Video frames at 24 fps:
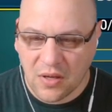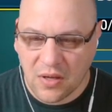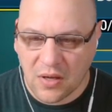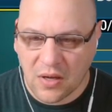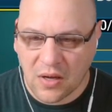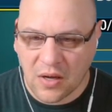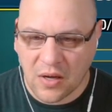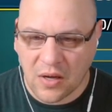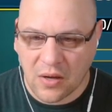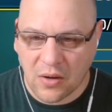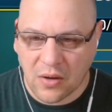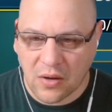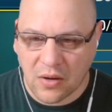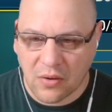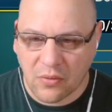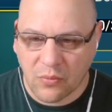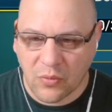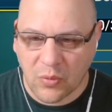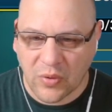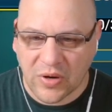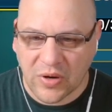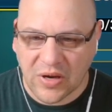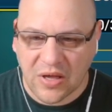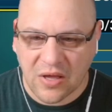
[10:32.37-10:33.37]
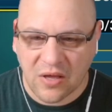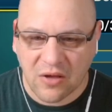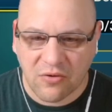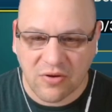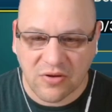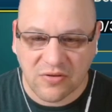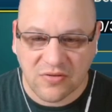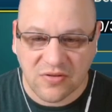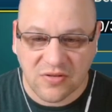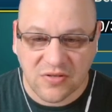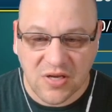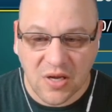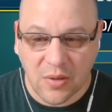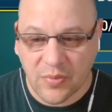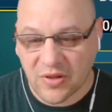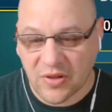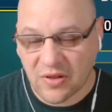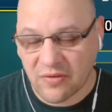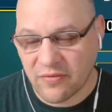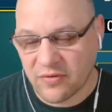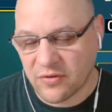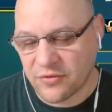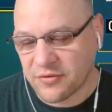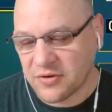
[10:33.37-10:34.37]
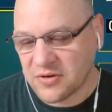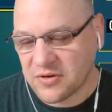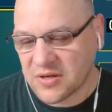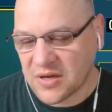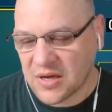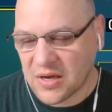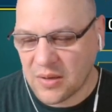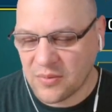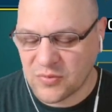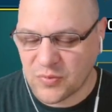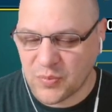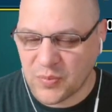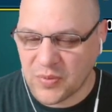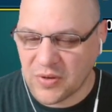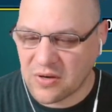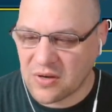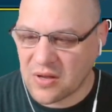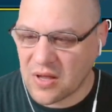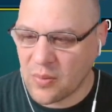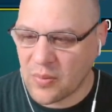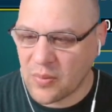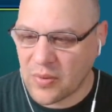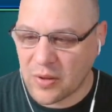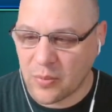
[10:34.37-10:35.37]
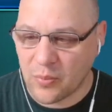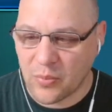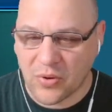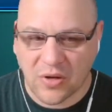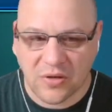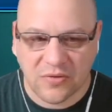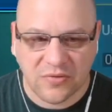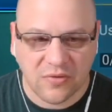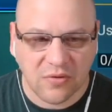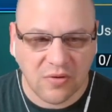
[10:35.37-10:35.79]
We want to increase the champion level 3 times, beat campaign boss.